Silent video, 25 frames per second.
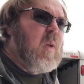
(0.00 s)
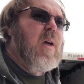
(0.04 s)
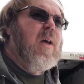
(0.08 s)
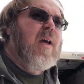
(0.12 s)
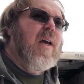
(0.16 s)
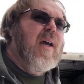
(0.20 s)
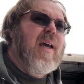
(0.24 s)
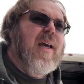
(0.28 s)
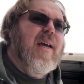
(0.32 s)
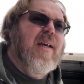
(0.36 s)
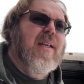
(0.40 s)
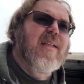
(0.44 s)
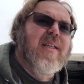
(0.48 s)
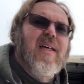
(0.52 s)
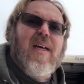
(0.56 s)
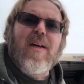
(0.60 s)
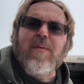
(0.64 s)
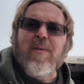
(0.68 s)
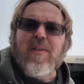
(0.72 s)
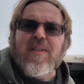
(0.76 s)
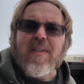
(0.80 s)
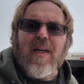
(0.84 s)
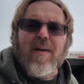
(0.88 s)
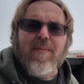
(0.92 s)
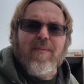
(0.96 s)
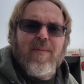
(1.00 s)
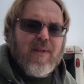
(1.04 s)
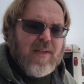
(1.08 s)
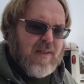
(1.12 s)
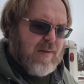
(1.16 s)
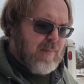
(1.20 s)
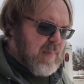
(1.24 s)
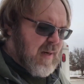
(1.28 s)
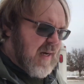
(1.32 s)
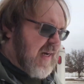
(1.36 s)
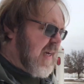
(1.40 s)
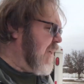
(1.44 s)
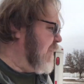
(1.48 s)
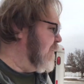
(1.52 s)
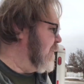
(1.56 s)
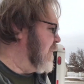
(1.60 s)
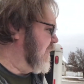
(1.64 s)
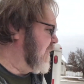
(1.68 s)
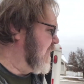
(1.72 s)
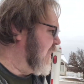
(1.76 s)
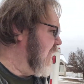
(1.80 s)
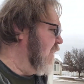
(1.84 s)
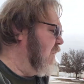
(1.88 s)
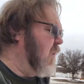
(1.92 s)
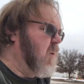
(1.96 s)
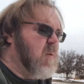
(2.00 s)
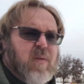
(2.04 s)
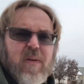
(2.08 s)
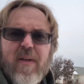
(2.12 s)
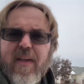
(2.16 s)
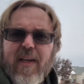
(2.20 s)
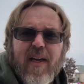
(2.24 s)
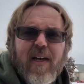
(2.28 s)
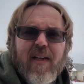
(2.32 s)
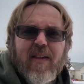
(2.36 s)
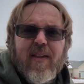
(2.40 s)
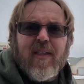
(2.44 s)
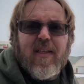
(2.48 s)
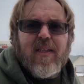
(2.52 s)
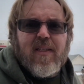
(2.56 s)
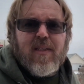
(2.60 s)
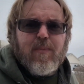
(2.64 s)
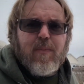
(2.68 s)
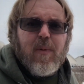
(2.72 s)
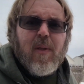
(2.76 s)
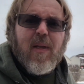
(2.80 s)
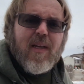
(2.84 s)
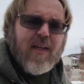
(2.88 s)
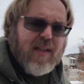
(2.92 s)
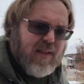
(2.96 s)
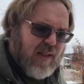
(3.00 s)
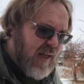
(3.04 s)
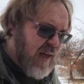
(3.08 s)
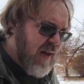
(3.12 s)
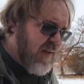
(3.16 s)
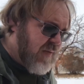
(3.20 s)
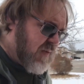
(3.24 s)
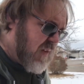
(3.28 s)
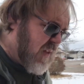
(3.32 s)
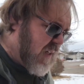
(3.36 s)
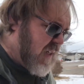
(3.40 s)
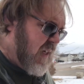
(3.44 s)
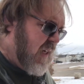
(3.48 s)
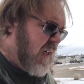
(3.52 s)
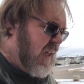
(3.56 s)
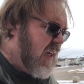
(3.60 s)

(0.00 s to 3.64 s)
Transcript: and uh, we stopped in to buy it, but they only had the display left,